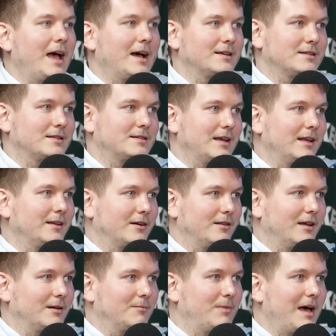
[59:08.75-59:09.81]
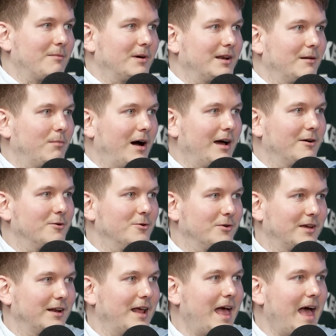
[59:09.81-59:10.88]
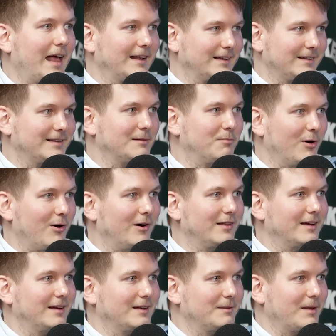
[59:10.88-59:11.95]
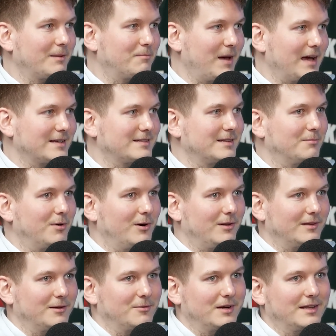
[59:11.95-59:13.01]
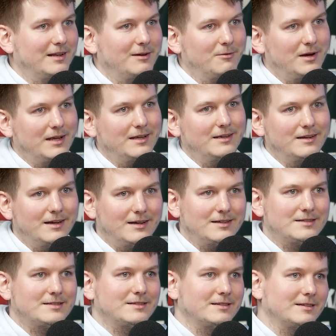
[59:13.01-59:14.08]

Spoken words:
has a sender like Bama Adebayo who can handle the ball and pass the ball the way he does.